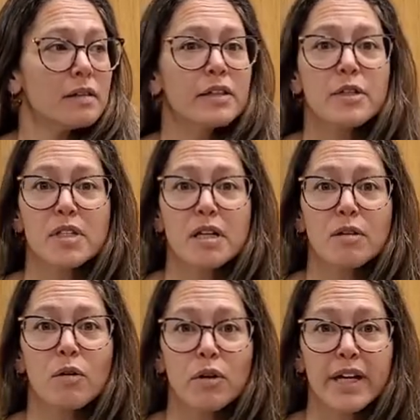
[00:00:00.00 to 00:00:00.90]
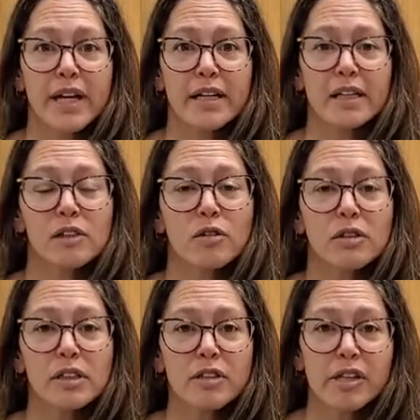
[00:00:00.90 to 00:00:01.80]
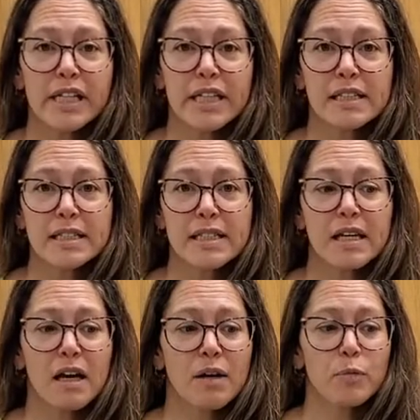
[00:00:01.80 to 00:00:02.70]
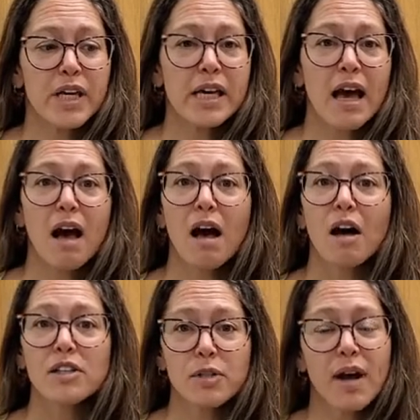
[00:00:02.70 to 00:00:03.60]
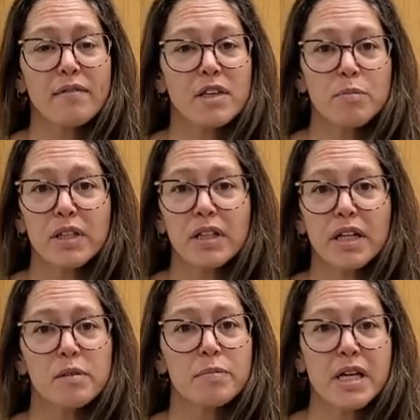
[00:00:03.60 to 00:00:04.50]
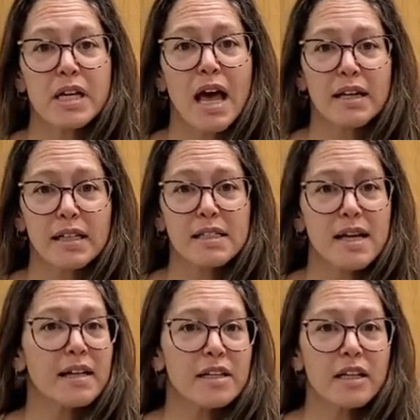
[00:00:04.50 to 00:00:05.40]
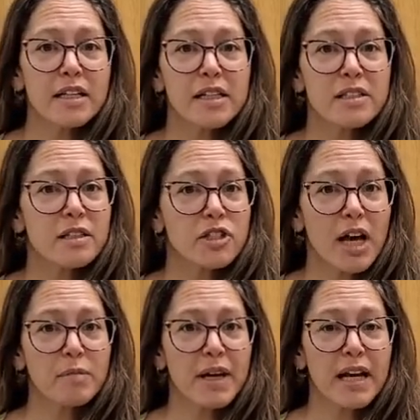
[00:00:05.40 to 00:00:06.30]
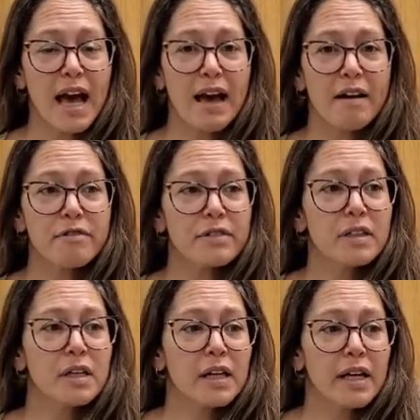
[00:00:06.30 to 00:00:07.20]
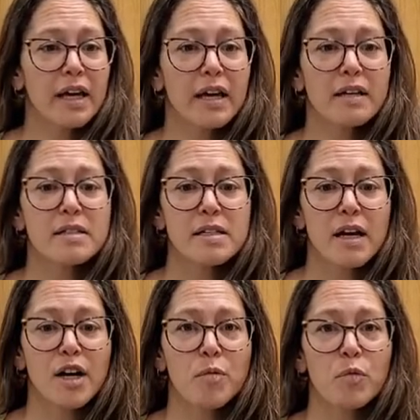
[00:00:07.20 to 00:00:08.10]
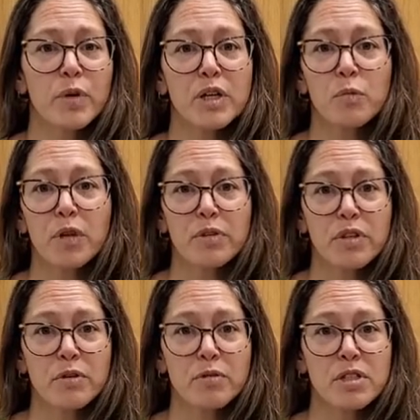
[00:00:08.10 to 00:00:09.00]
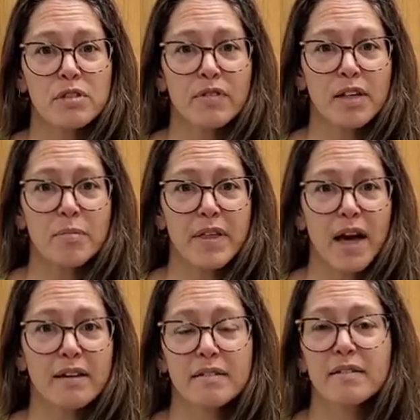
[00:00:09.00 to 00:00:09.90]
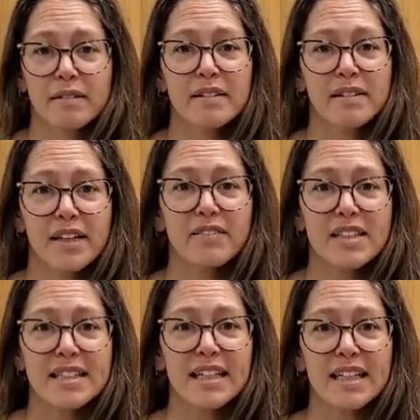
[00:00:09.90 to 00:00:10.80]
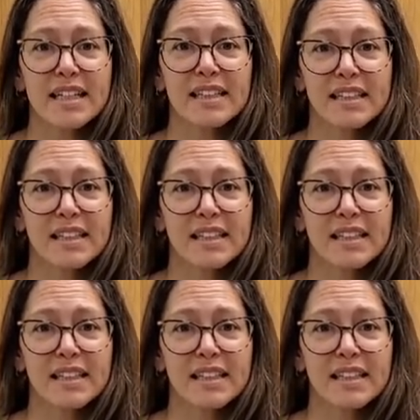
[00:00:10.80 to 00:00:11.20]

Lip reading: using organic and local ingredients. We also have the ability to meet any dietary needs that your child might have, and we can work with you to develop that if it's needed.